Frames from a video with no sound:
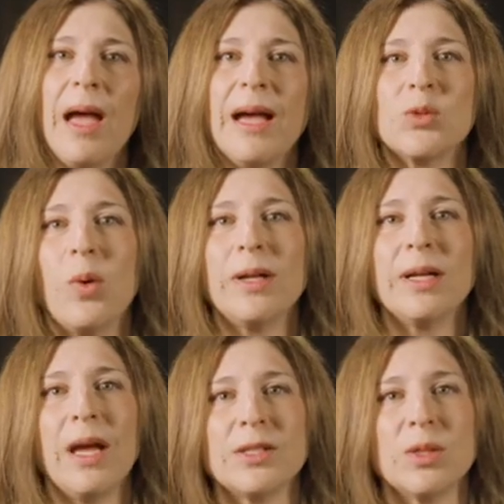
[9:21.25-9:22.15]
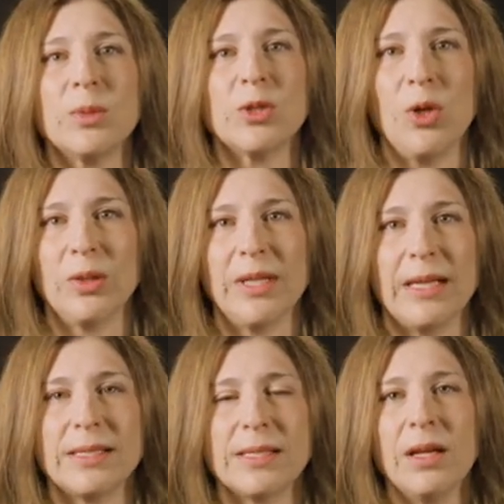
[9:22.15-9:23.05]
As one customer told
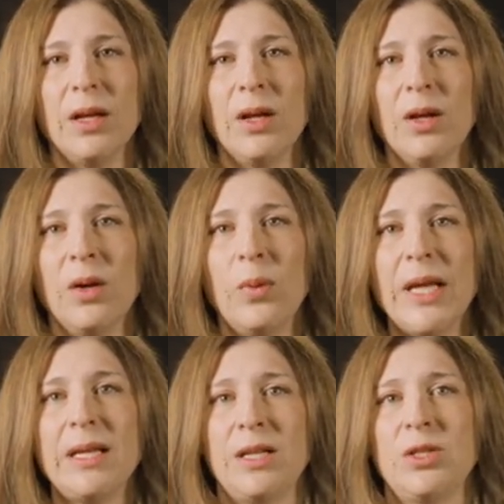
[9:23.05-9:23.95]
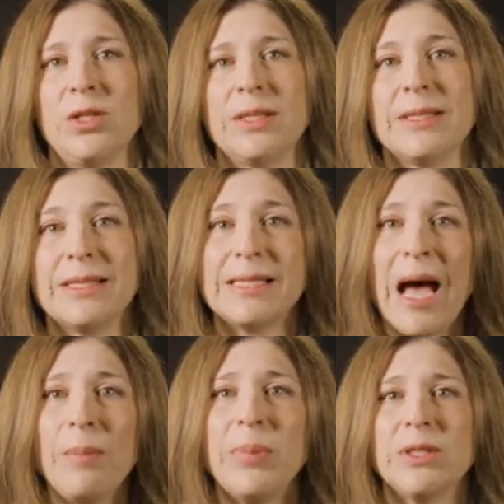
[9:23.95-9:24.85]
us, we need to
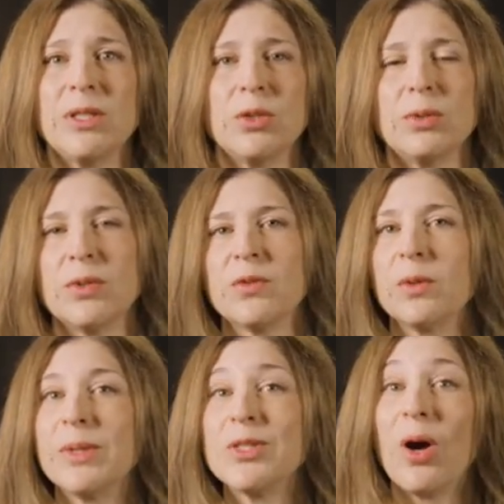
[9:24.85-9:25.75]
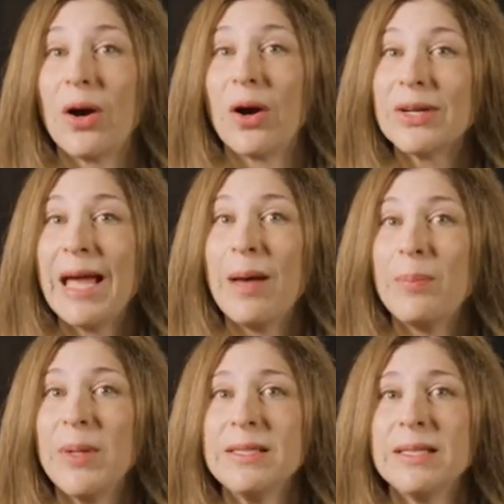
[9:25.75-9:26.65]
stop building tools for what's already
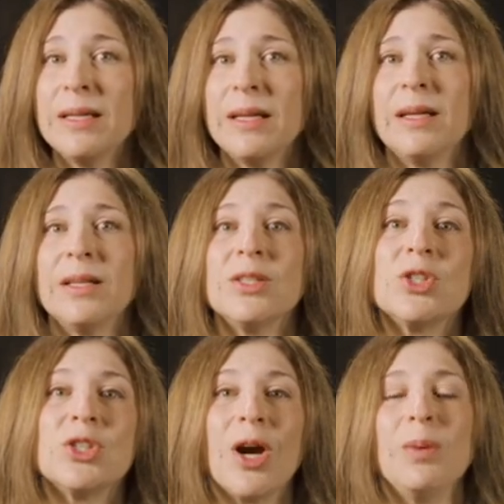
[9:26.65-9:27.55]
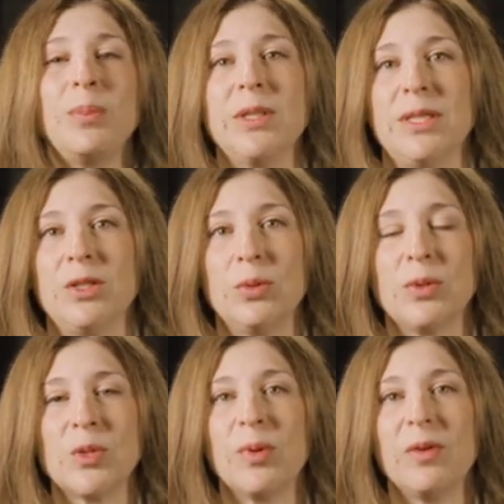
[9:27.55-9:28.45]
happened, start building
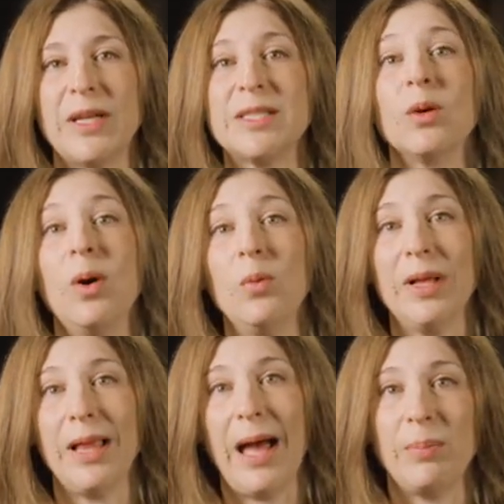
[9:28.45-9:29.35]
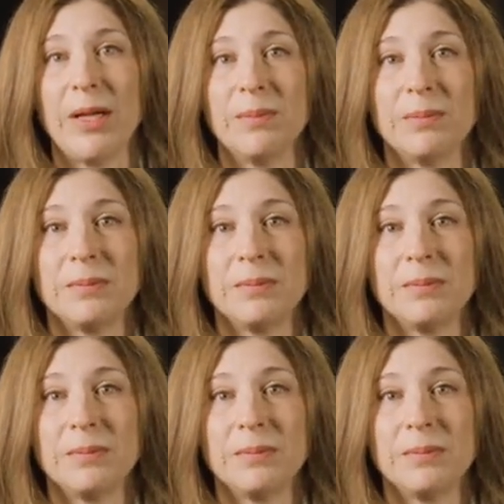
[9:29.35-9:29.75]
tools preventing what will happen.